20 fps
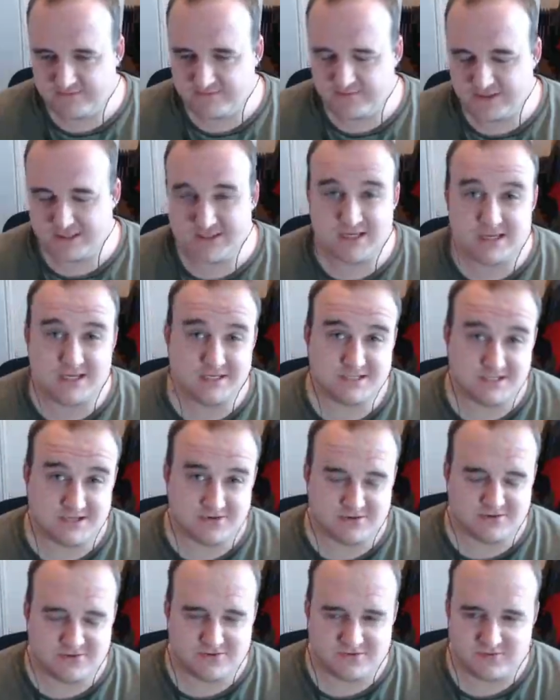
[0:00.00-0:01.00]
It says
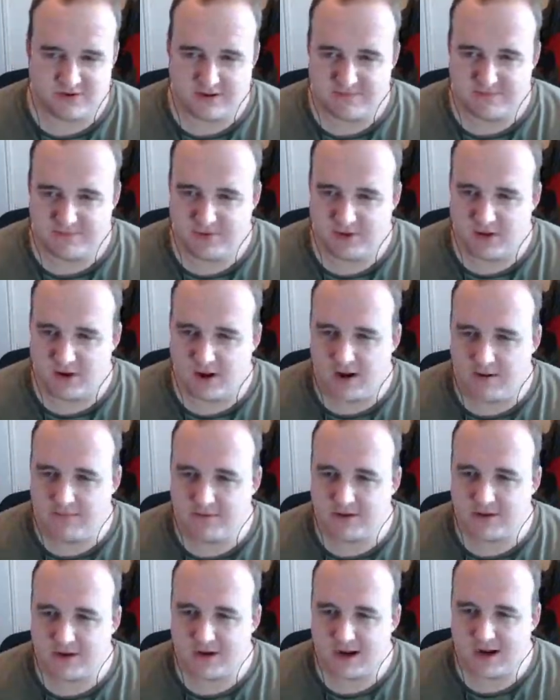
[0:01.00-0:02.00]
Era 3, but
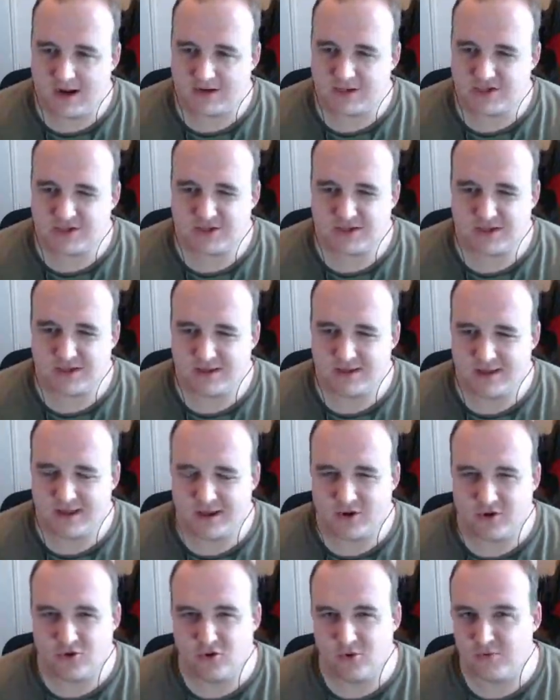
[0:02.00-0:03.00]
I'm going to actually
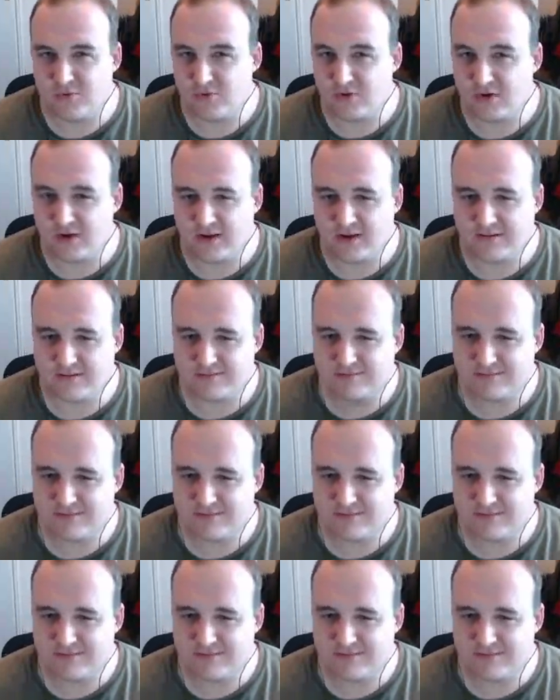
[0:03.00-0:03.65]
incorporate